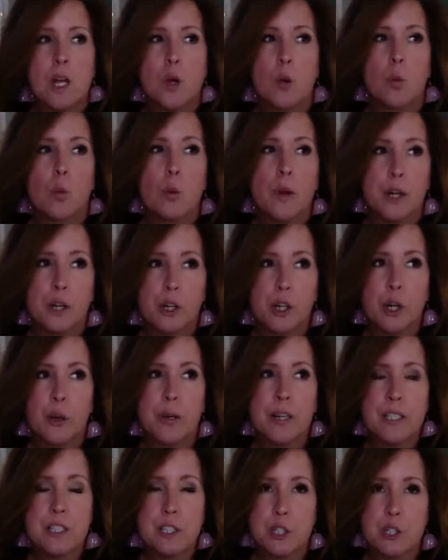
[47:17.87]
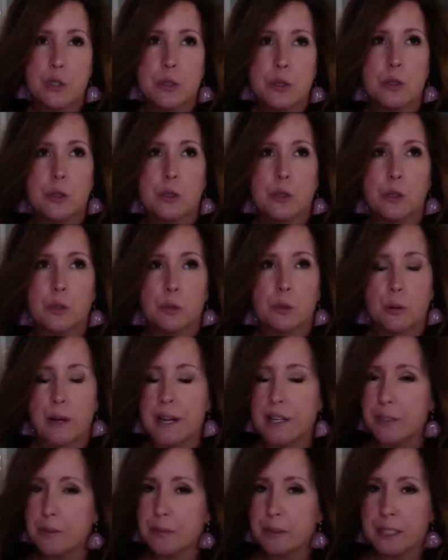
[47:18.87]
we're going to
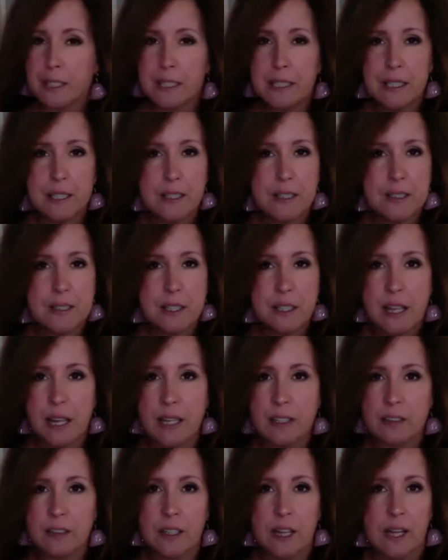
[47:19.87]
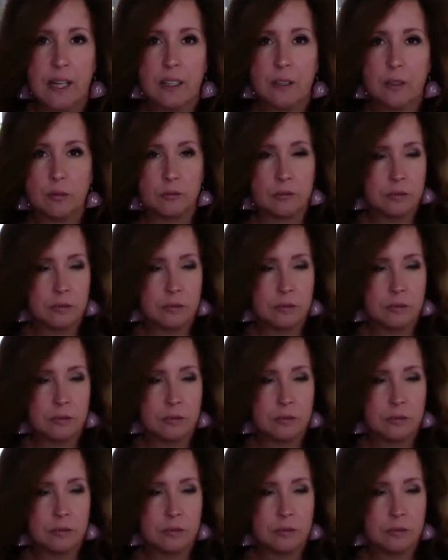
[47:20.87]
randomly select, like